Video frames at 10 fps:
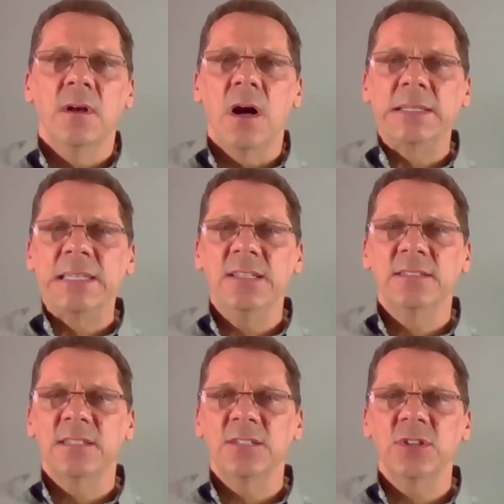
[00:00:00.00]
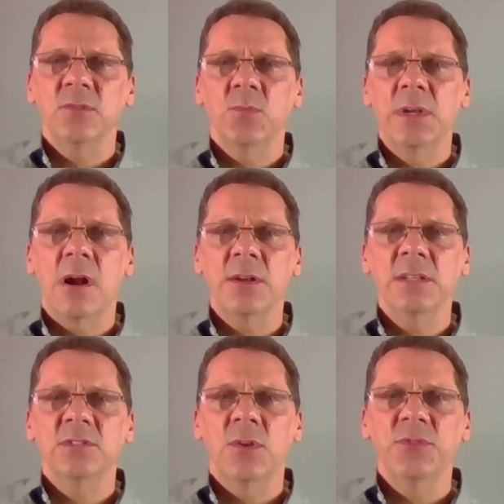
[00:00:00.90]
A key decision
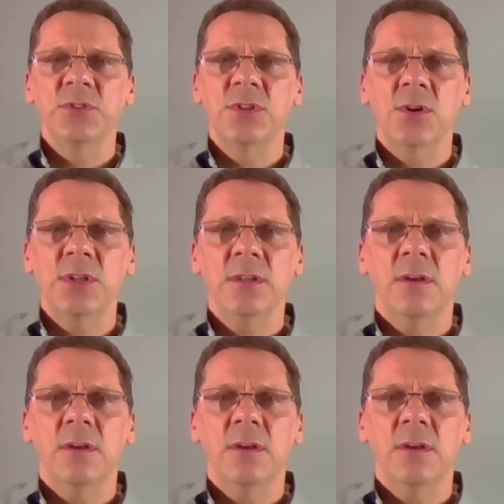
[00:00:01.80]
regarding Social Security,